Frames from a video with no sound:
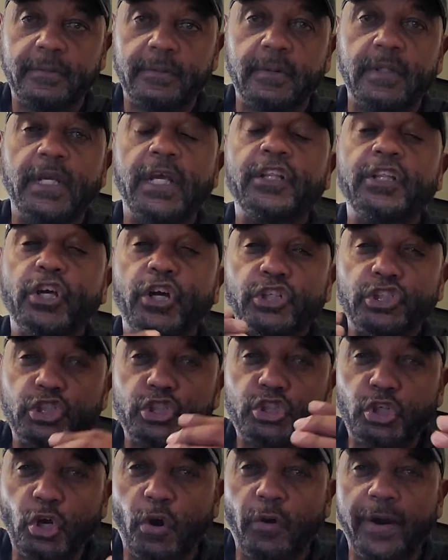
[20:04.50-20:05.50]
in the
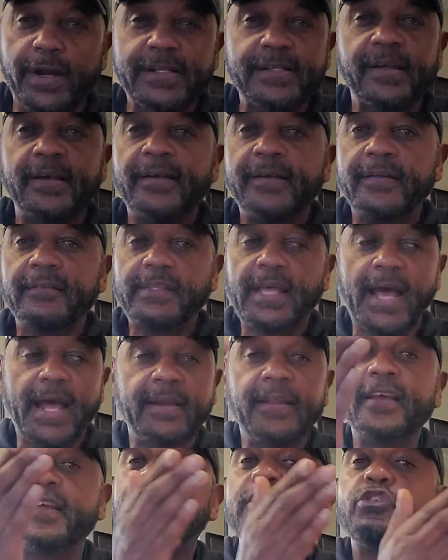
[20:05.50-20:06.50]
assurance
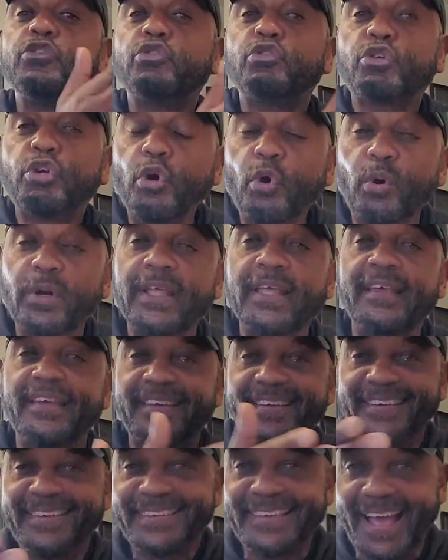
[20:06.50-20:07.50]
that truly
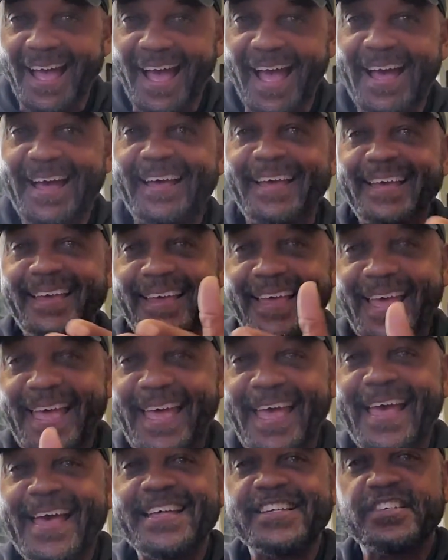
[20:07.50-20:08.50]
Yah
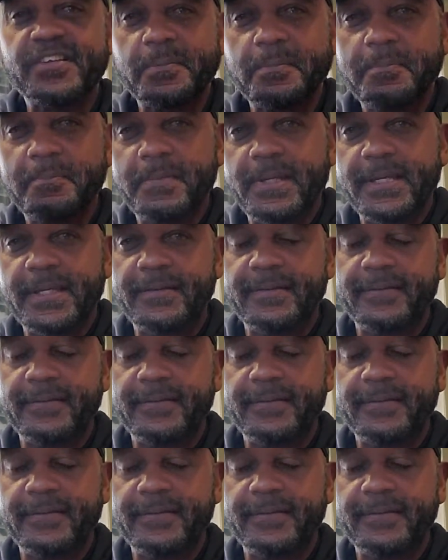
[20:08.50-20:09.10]
has me.